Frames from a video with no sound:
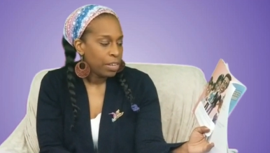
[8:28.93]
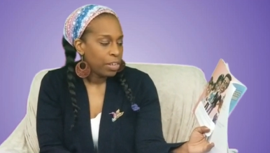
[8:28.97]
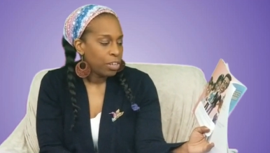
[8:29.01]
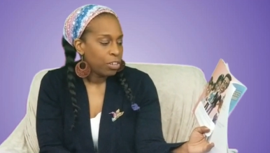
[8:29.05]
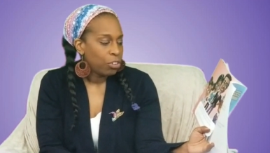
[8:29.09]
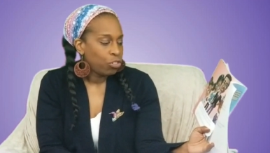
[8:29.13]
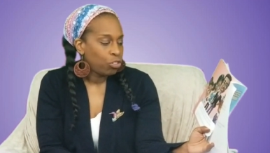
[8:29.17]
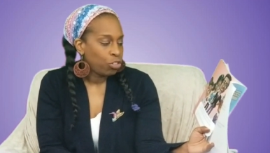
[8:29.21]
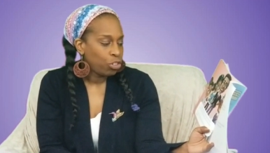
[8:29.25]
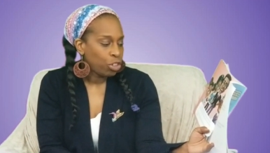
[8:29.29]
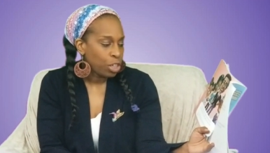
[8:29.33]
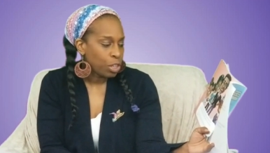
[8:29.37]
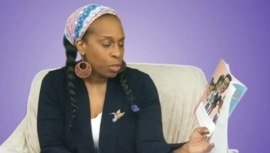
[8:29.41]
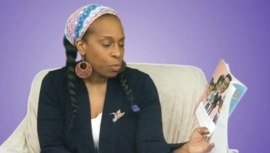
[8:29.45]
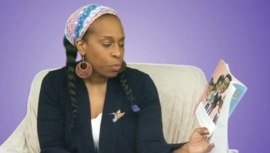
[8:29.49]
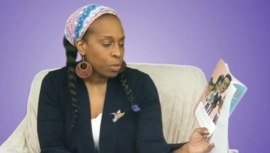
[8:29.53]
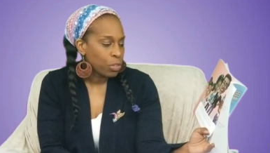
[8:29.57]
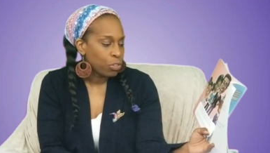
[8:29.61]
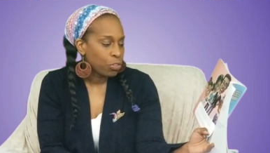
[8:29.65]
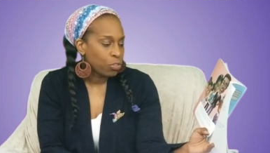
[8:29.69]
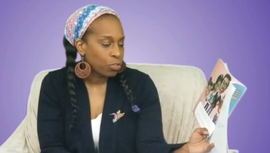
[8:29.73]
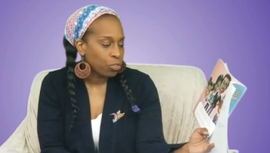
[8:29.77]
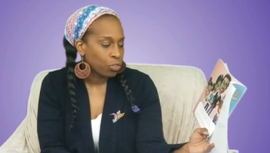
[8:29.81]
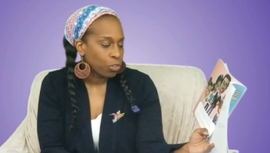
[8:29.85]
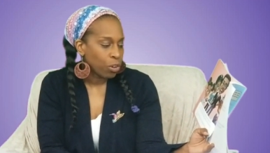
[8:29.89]
She
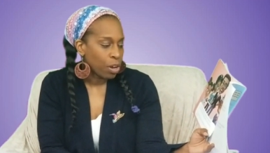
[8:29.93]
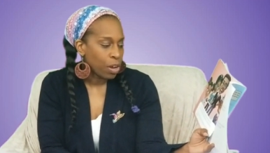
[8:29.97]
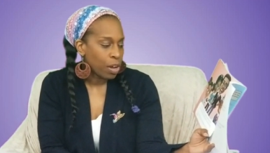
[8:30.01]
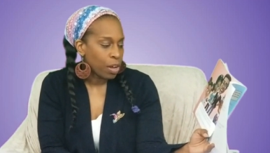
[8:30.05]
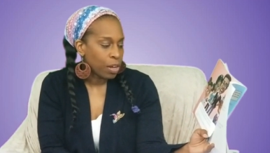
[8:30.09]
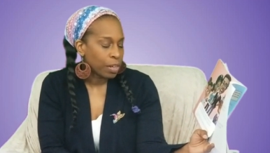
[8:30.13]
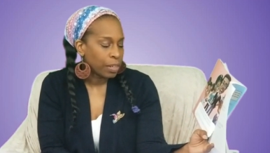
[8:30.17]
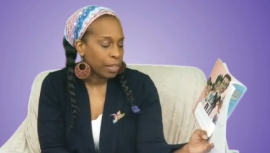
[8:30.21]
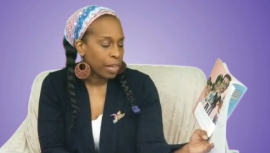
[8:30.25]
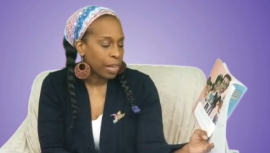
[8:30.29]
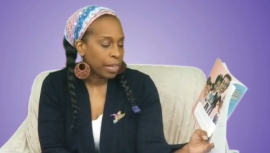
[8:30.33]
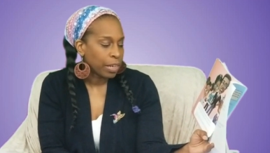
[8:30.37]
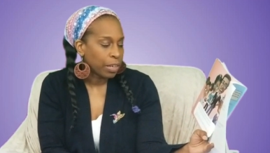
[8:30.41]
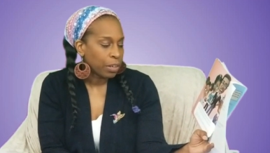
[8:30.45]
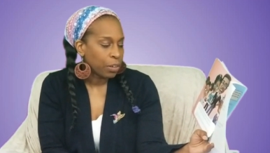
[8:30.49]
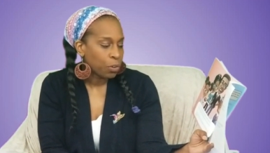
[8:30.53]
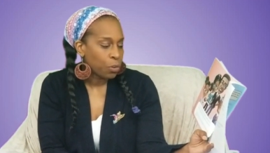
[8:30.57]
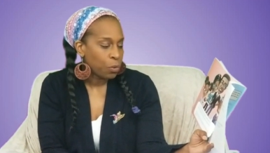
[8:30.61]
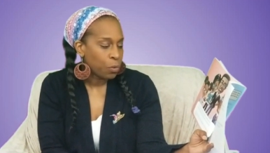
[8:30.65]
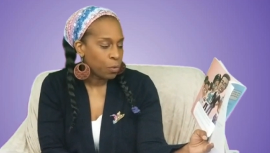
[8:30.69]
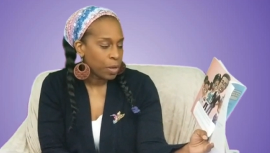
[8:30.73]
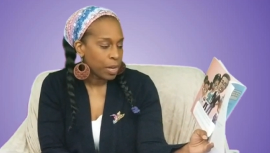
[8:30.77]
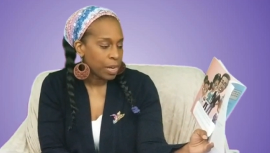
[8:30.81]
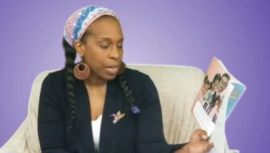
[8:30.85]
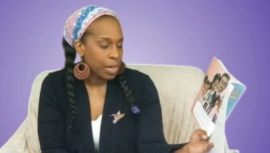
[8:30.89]
was strong like
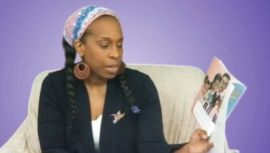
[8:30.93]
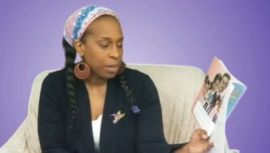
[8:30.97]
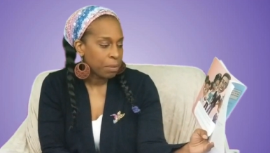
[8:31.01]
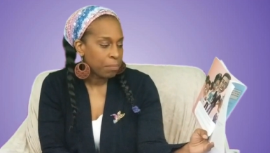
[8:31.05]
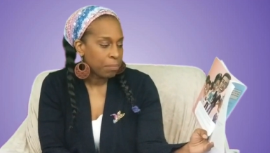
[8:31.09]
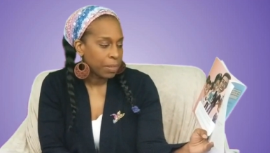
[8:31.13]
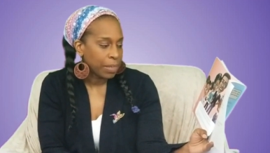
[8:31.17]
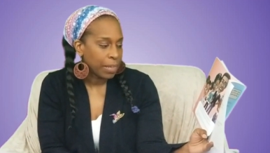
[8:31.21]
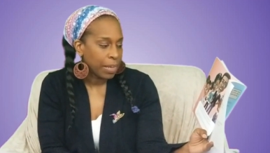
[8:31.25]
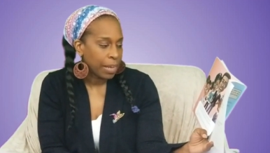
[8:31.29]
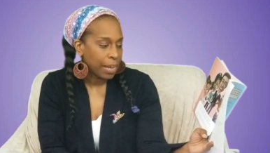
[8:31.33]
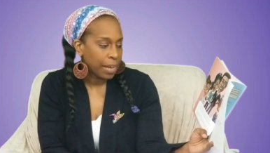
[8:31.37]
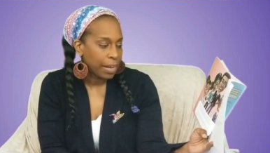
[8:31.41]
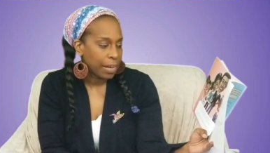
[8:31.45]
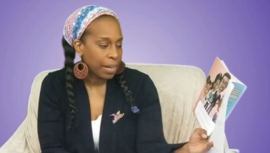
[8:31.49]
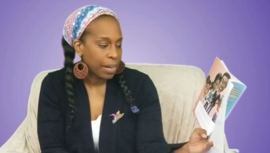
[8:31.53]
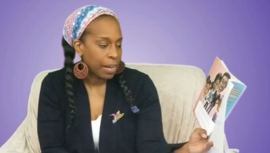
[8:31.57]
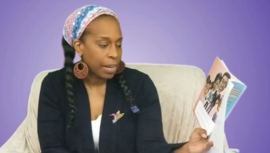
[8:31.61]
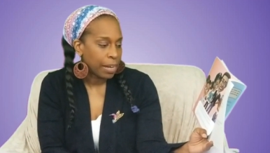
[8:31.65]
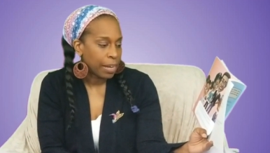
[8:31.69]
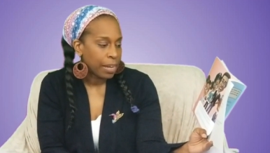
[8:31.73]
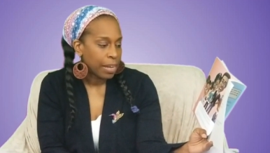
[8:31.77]
Queen Makeda,